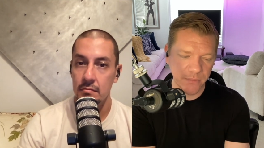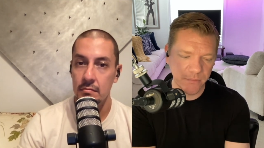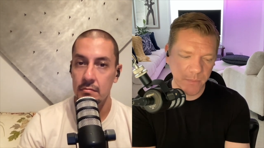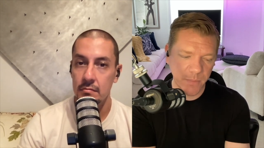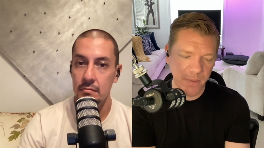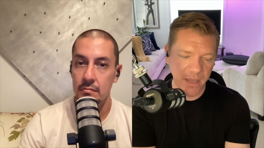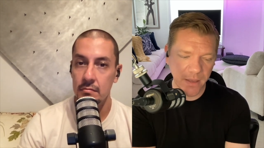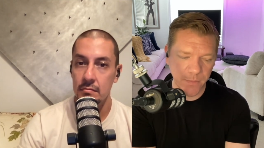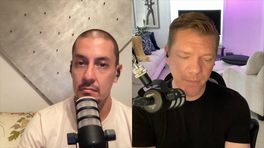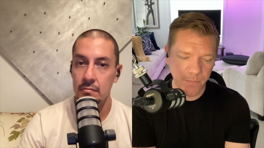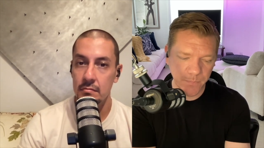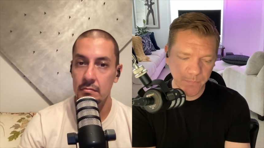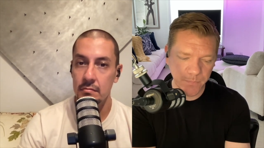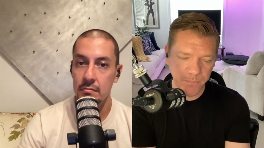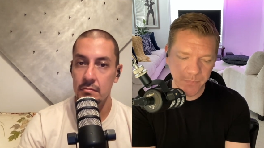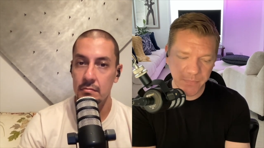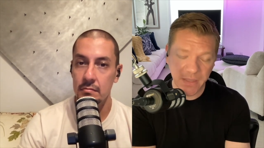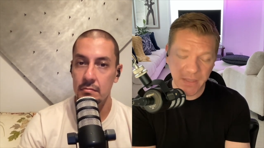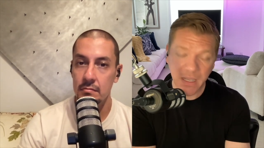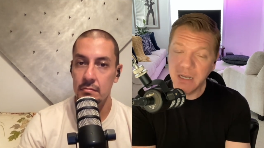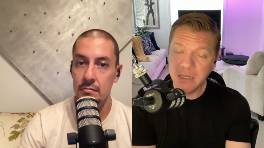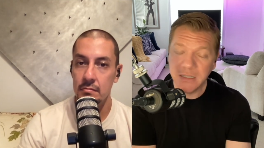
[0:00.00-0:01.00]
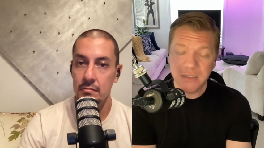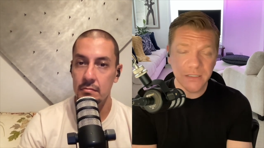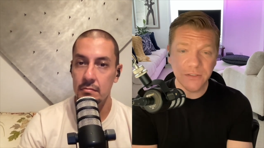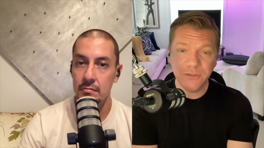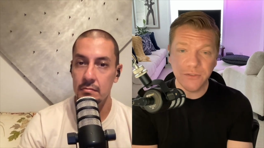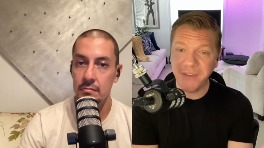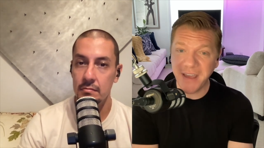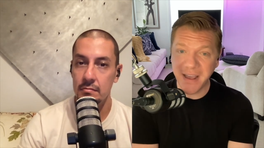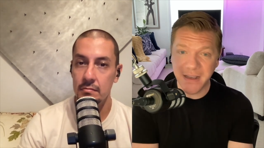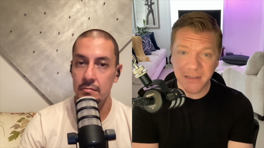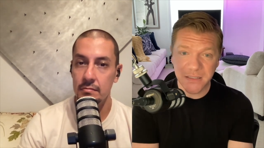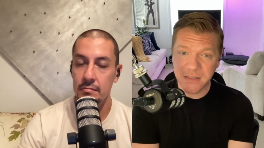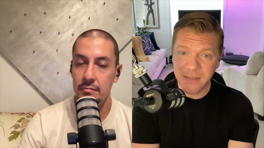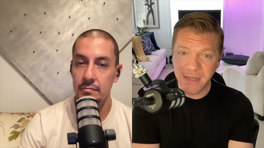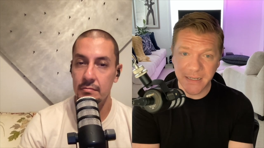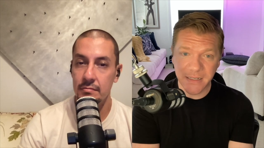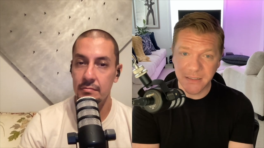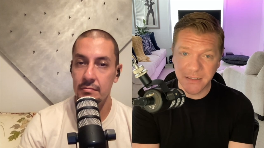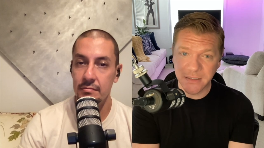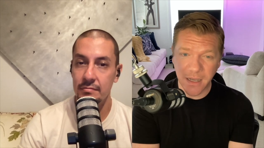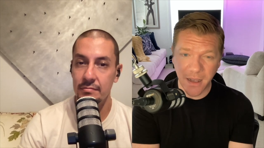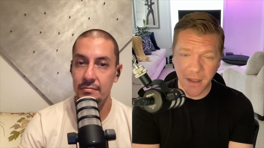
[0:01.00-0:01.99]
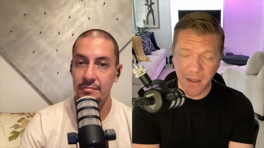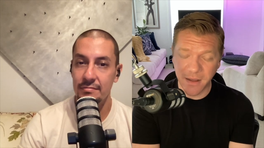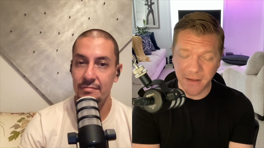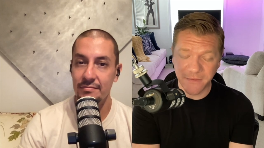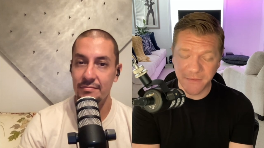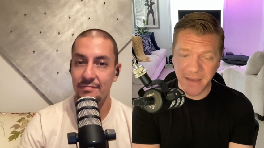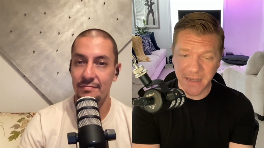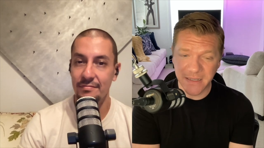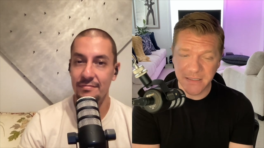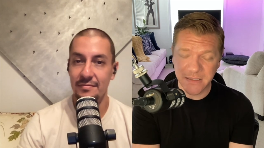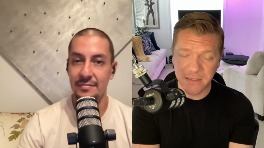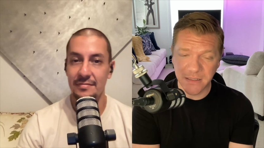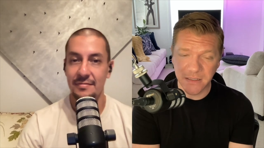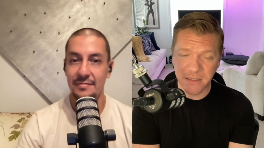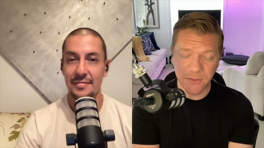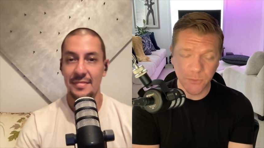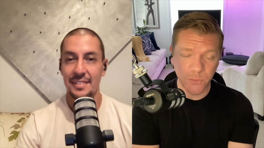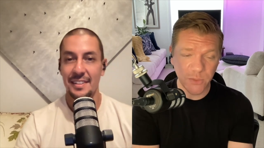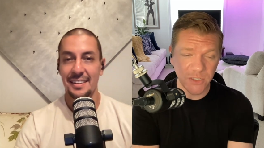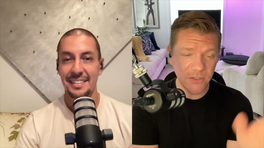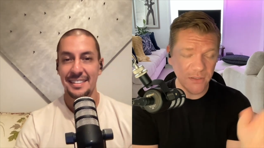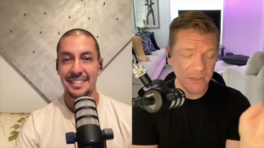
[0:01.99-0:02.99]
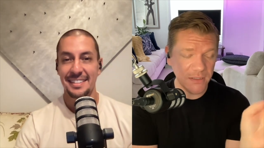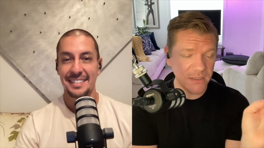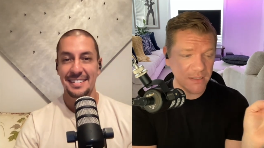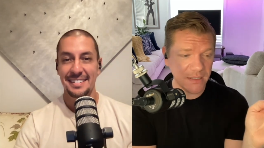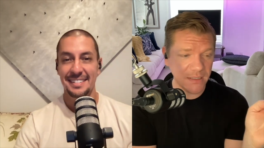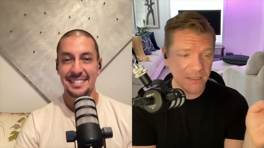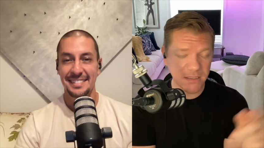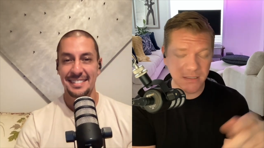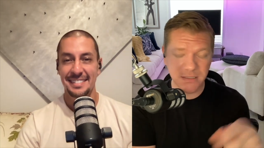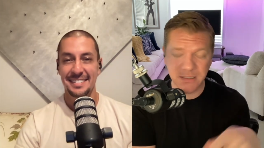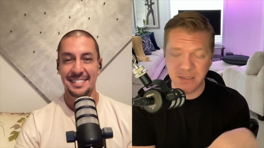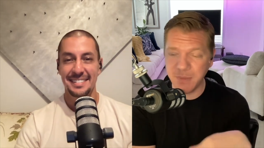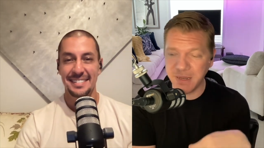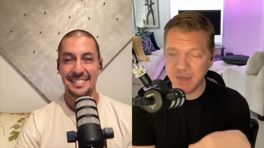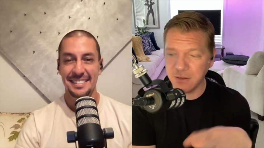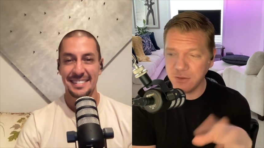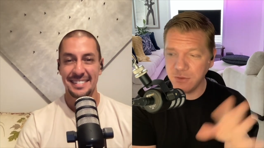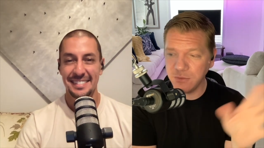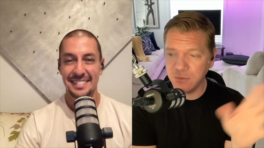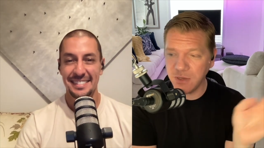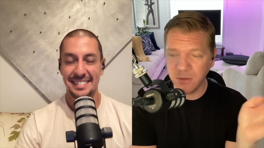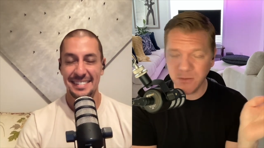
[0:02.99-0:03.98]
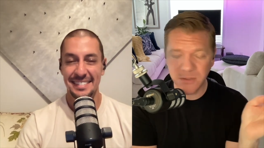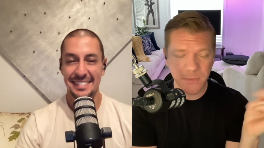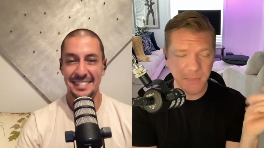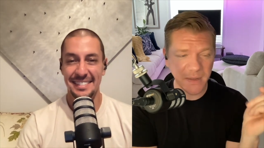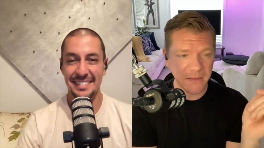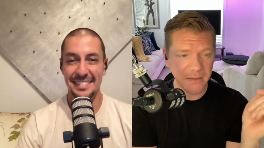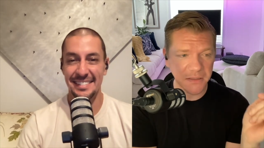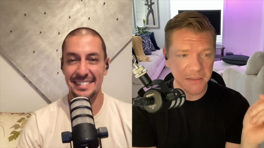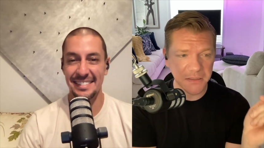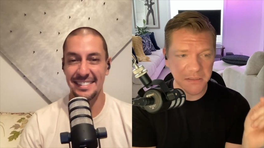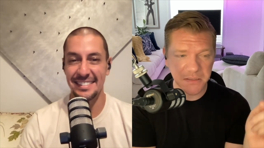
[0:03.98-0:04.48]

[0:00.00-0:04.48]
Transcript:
Speaker 1: But it's fascinating talk, fascinating. We should need to get somebody who knows about this